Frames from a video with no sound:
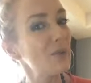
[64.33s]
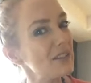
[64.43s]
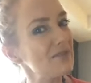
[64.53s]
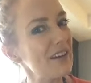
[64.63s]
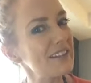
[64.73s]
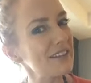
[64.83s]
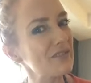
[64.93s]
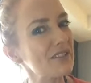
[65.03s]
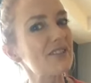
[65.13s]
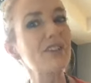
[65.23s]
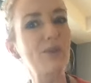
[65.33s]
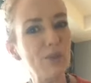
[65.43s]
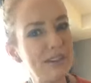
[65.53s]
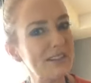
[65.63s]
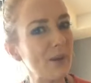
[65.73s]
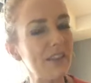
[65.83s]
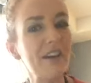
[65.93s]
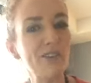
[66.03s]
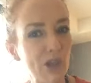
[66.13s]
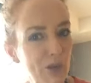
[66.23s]
which is very different to the glorious weather.
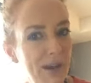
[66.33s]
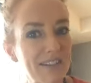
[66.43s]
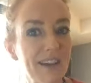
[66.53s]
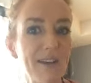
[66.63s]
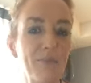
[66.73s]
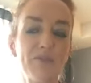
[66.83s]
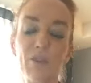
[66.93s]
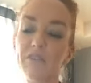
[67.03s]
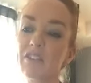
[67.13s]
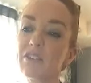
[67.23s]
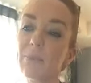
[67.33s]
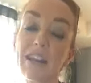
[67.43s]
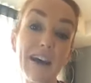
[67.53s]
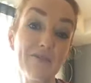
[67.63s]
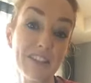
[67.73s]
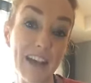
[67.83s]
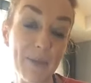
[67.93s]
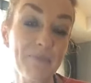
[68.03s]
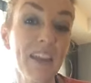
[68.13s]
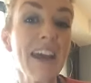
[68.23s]
I'll show you outside before I finish my live today.